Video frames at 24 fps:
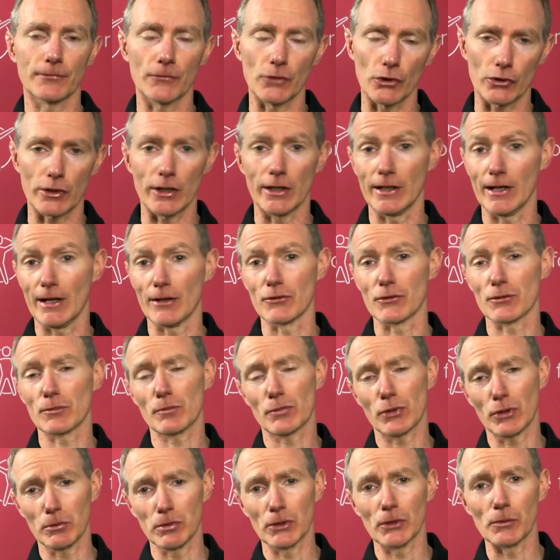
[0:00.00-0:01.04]
Okay, now
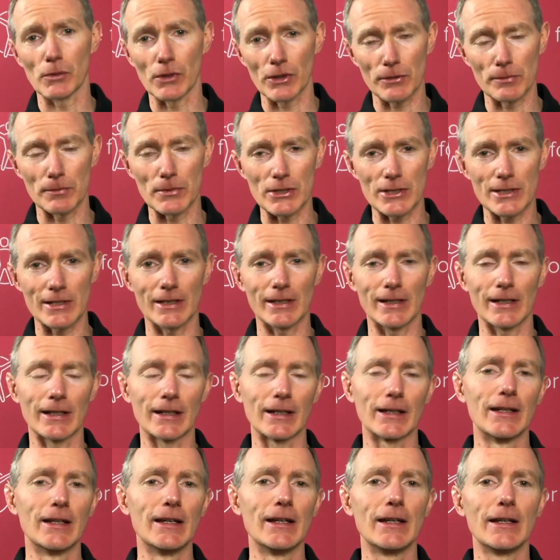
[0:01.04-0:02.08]
probably worth me
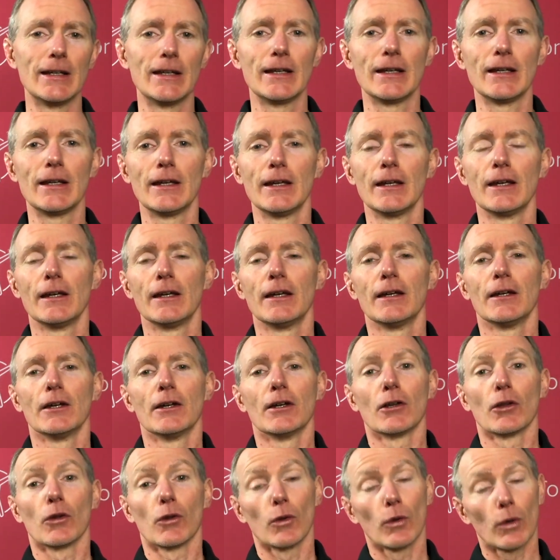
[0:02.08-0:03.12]
saying,
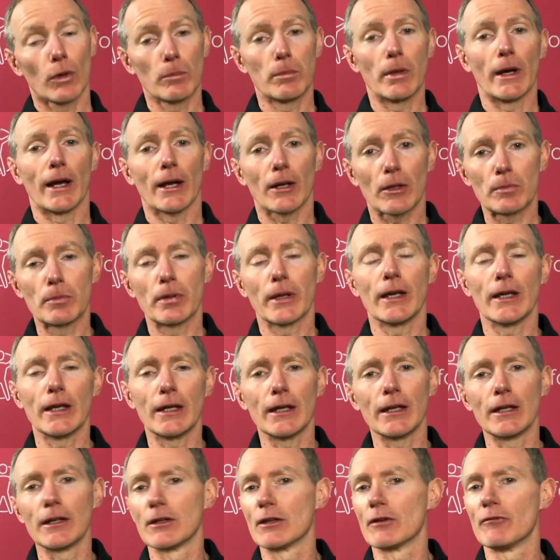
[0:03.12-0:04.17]
lower back
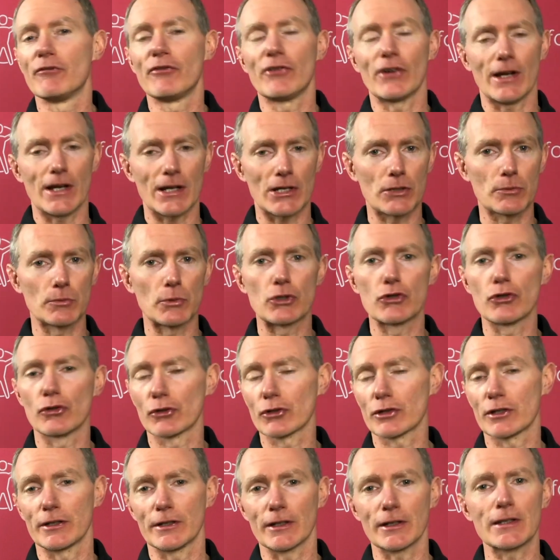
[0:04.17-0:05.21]
pain, the vast
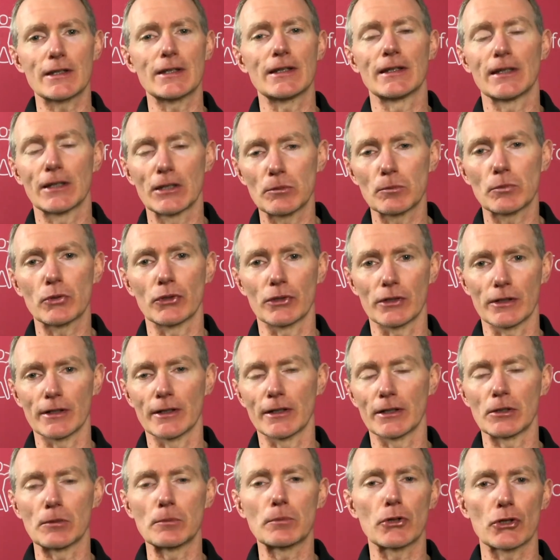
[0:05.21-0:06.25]
majority,
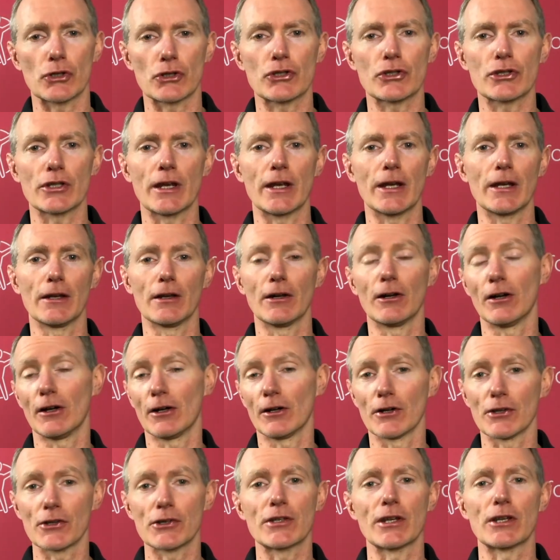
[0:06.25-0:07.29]
99.9%,
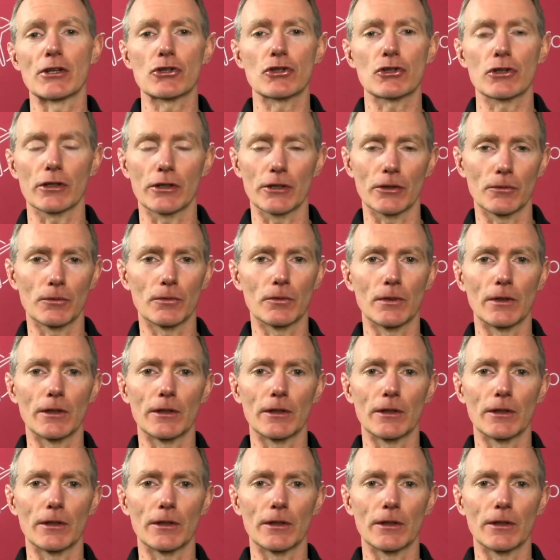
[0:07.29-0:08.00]
are essentially